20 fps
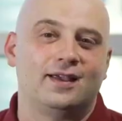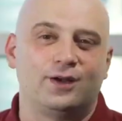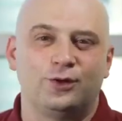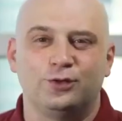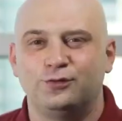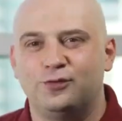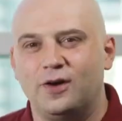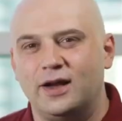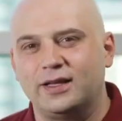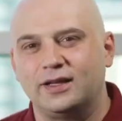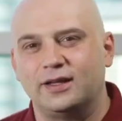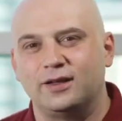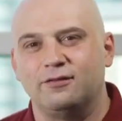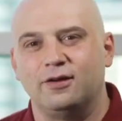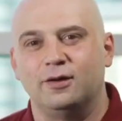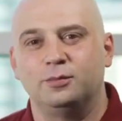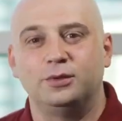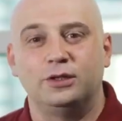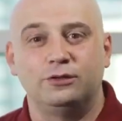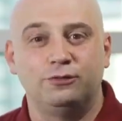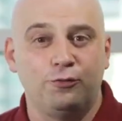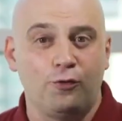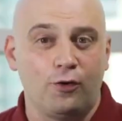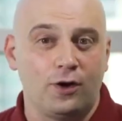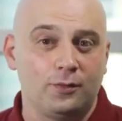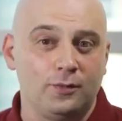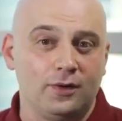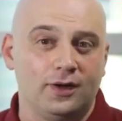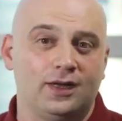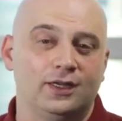platinhero is
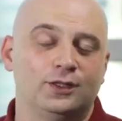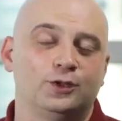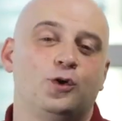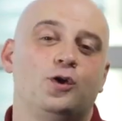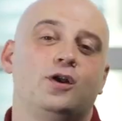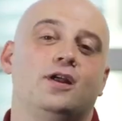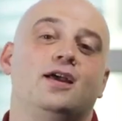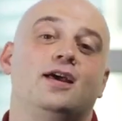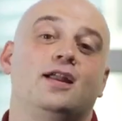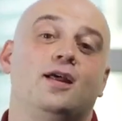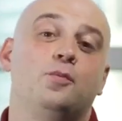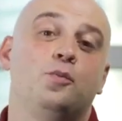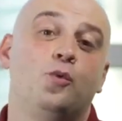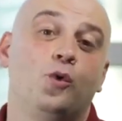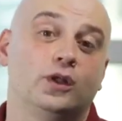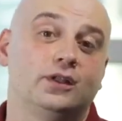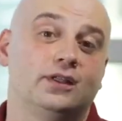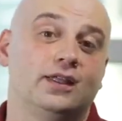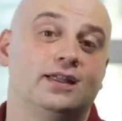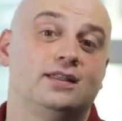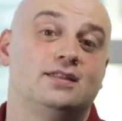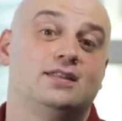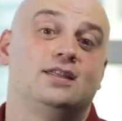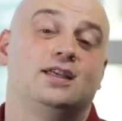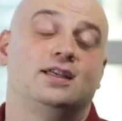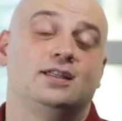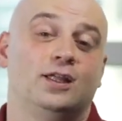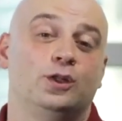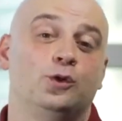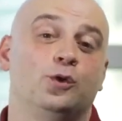a unique crowdfunding
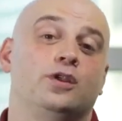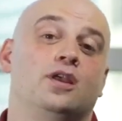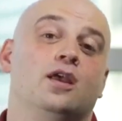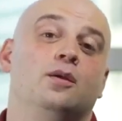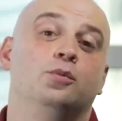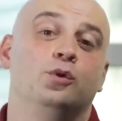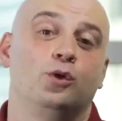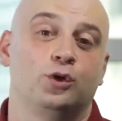platform